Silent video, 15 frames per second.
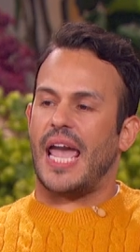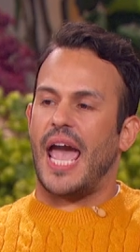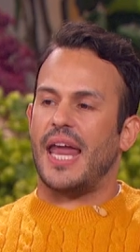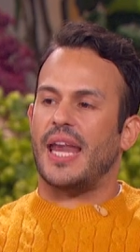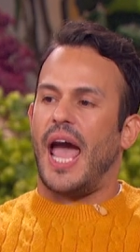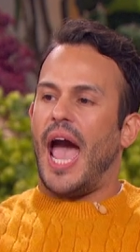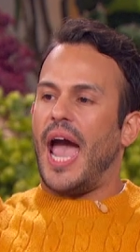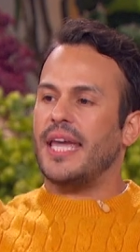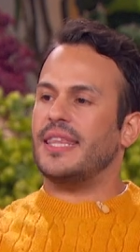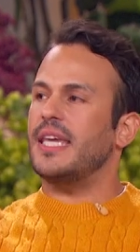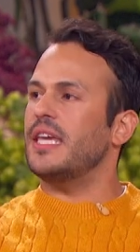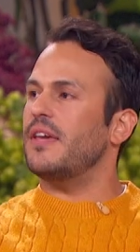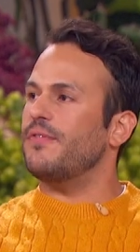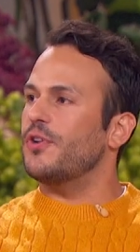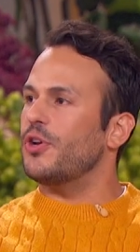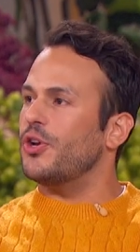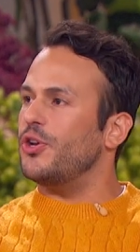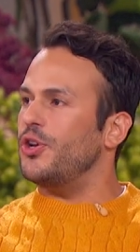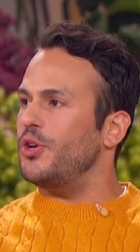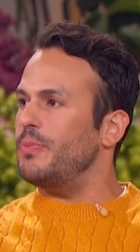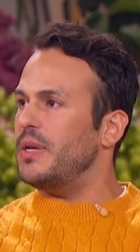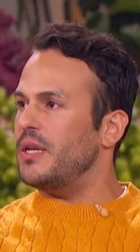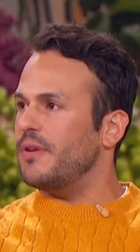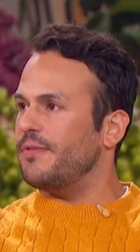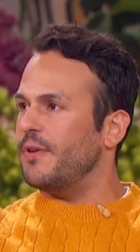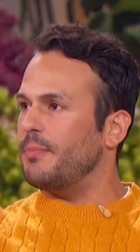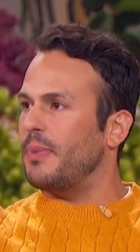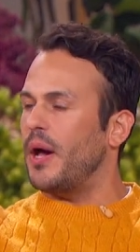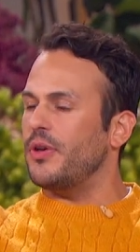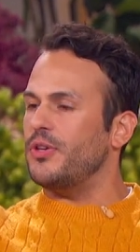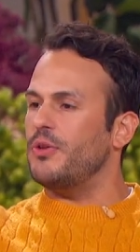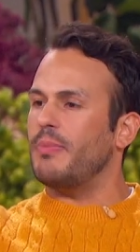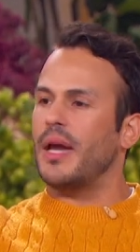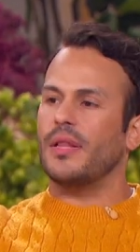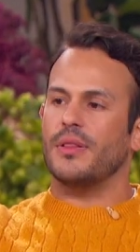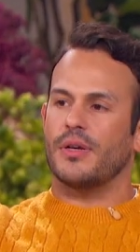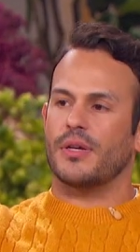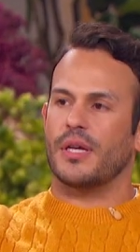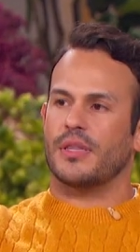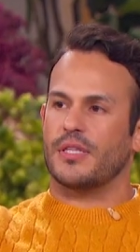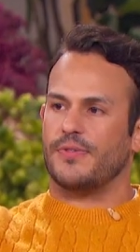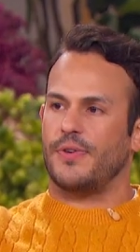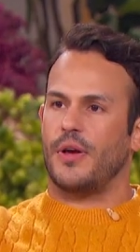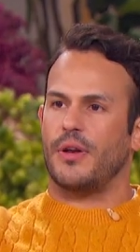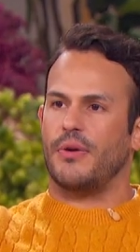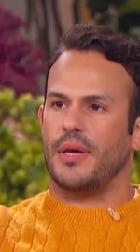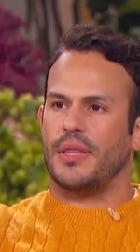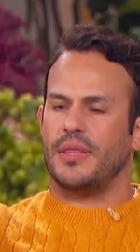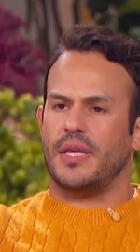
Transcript: And I think if you're a newbie to football, you might look at this photo and